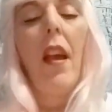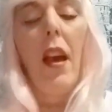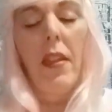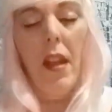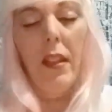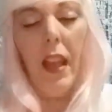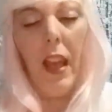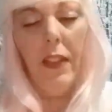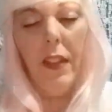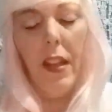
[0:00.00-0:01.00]
And then
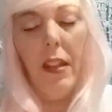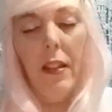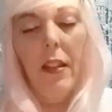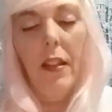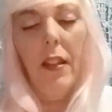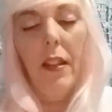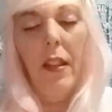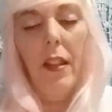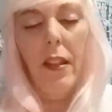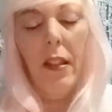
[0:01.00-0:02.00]
Kathy,
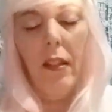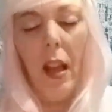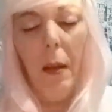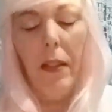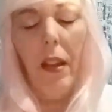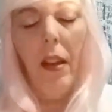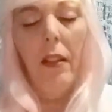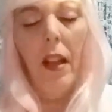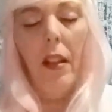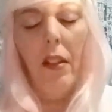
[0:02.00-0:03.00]
then Tabitha,
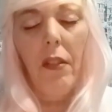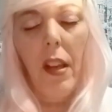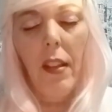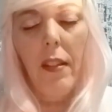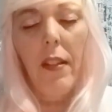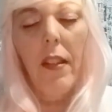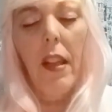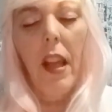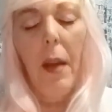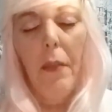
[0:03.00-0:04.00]
then Clarice,
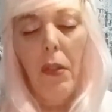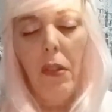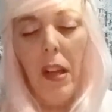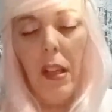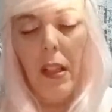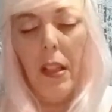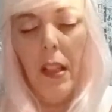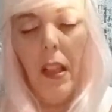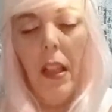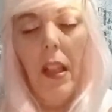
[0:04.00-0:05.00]
then Anne Marie,
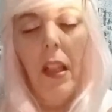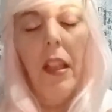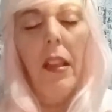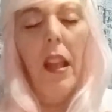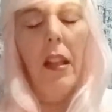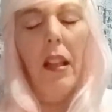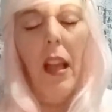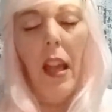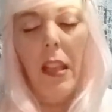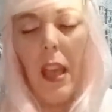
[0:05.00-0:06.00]
then
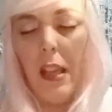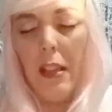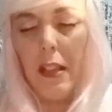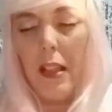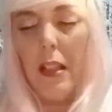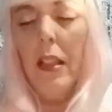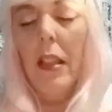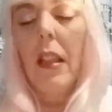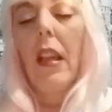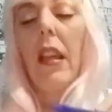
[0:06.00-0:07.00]
Client Casey,
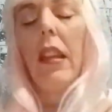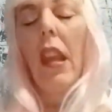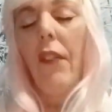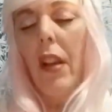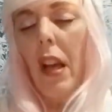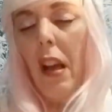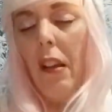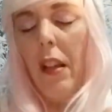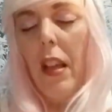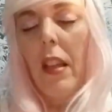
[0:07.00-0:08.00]
then
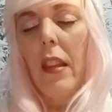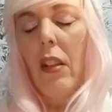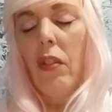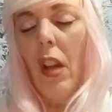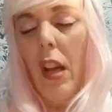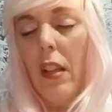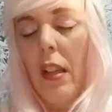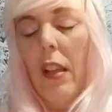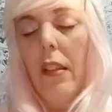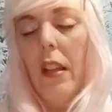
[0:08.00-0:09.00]
Bakari, then
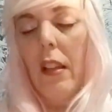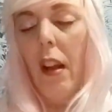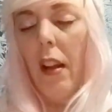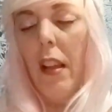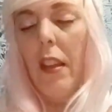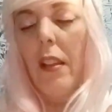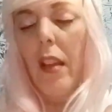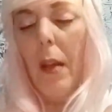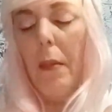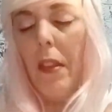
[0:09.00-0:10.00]
Shianka, then Claudia, then
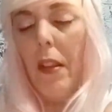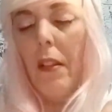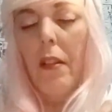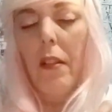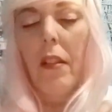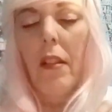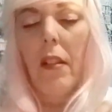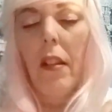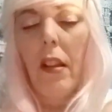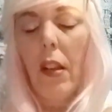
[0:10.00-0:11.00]
Tabitha.
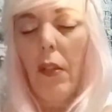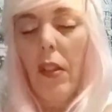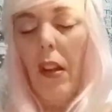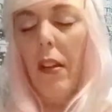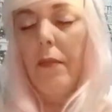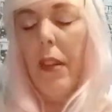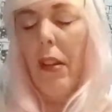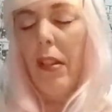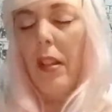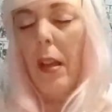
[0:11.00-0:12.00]
Oh no, sorry, I
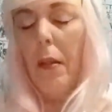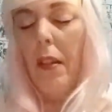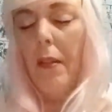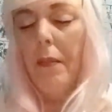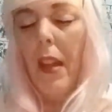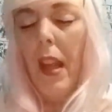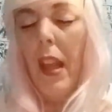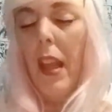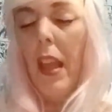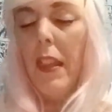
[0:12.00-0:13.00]
already said Tabitha.
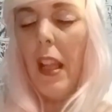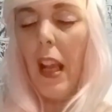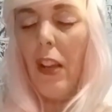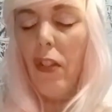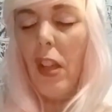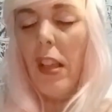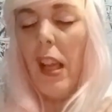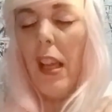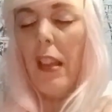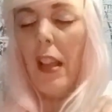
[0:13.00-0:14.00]
Then Angela
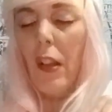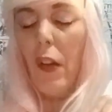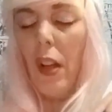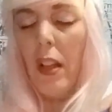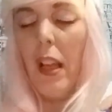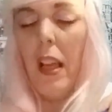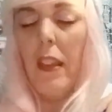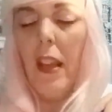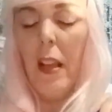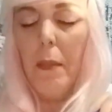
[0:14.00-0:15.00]
D, then Laura Lee,
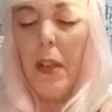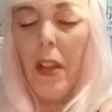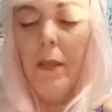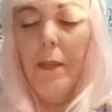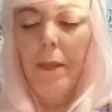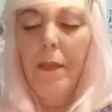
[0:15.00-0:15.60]
then Amir.